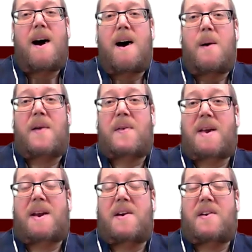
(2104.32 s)
they can get in
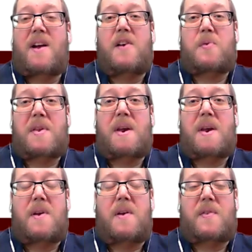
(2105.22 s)
touch with you if
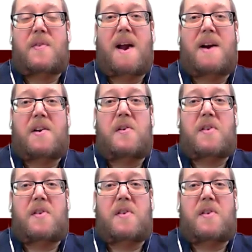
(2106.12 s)
they'd like to do so.